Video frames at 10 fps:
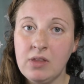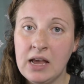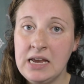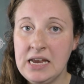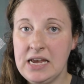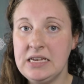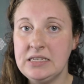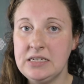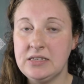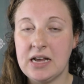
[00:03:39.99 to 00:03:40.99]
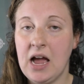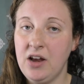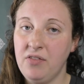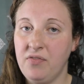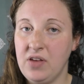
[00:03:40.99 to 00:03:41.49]
and easy to kind
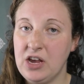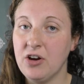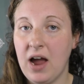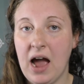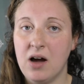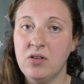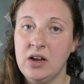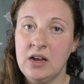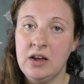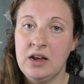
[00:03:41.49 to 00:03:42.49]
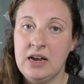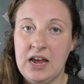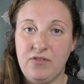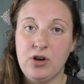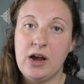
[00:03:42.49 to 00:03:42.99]
of figure out
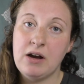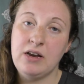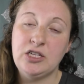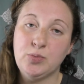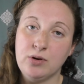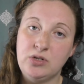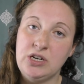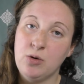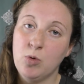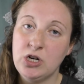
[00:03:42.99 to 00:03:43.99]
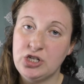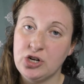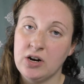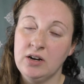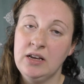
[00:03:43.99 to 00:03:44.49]
if your hair needs protein or
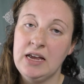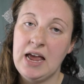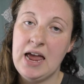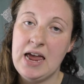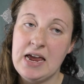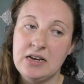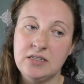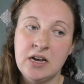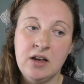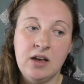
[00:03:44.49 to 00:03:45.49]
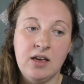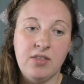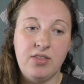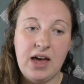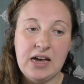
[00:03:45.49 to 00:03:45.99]
moisture. And
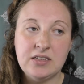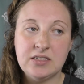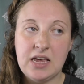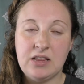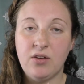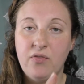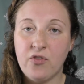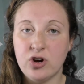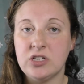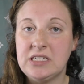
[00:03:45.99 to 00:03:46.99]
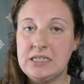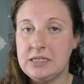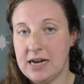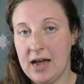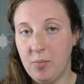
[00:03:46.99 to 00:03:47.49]
that's like the first
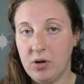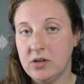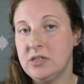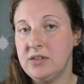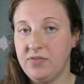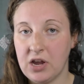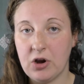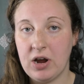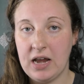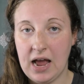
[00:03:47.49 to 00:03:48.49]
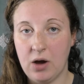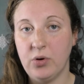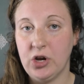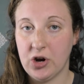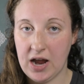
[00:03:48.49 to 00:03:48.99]
step to figuring out
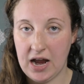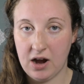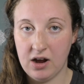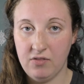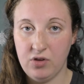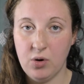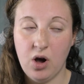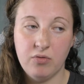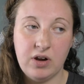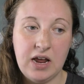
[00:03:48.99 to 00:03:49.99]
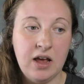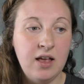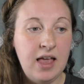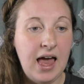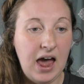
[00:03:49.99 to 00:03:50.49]
your hair. If you already
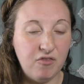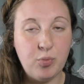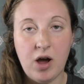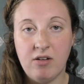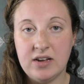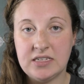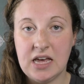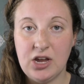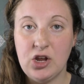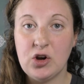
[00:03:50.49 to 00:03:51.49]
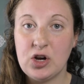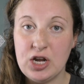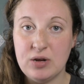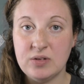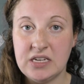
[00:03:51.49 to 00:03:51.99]
have products that you're
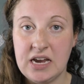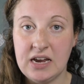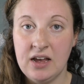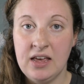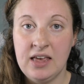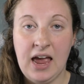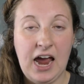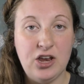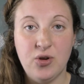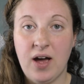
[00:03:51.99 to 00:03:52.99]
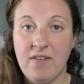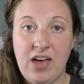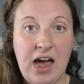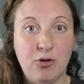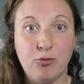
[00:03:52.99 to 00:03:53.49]
using and you have
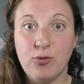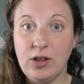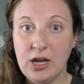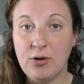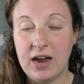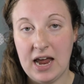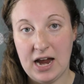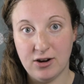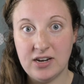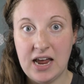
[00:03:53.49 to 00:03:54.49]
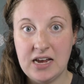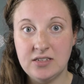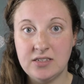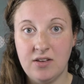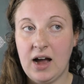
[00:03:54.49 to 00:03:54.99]
had really great hair
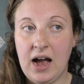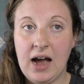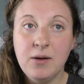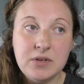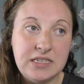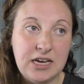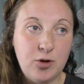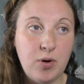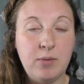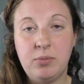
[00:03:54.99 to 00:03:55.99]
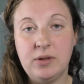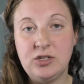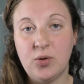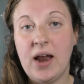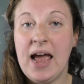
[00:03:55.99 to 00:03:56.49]
days, I would say you probably
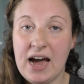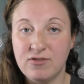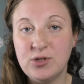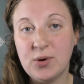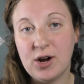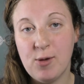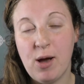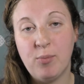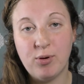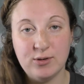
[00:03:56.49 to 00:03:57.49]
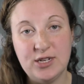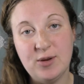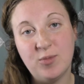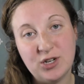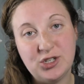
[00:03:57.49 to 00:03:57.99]
don't have to worry about
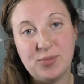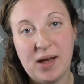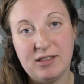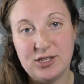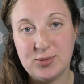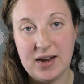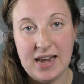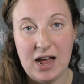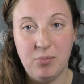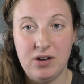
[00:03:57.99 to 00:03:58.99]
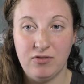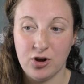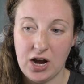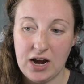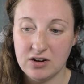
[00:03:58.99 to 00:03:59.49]
protein moisture balance right now. But if
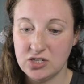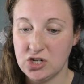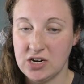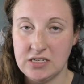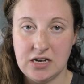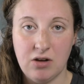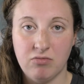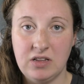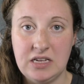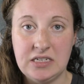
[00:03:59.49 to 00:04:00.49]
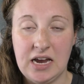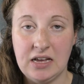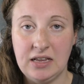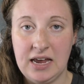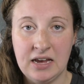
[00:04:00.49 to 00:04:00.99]
your hair is starting to get really
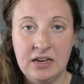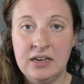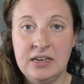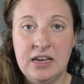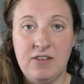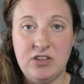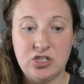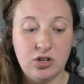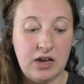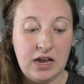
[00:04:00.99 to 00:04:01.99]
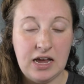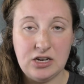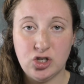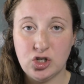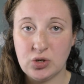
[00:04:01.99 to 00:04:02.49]
tangly, if it's looking
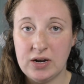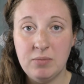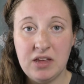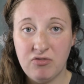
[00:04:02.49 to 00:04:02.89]
extremely